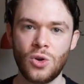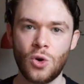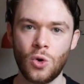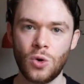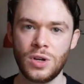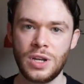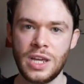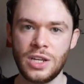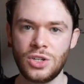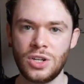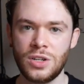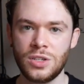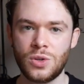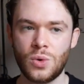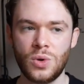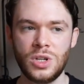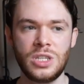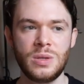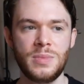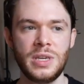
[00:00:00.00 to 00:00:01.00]
coordination is
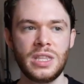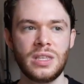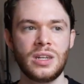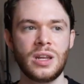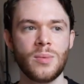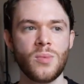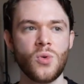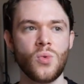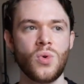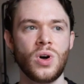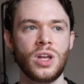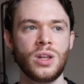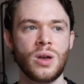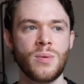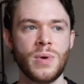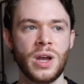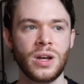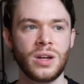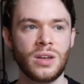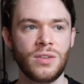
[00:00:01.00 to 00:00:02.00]
going to be the number one
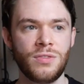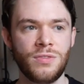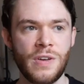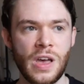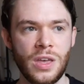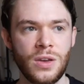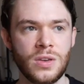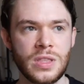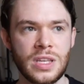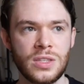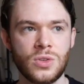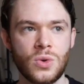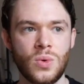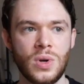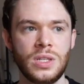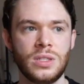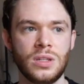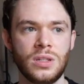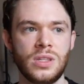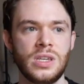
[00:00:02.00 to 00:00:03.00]
American failure that's
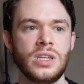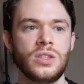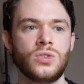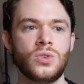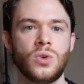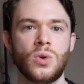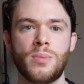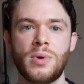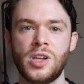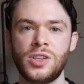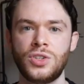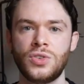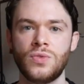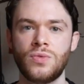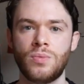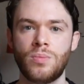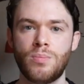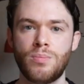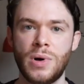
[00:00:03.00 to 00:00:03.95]
going to lead to a bunch of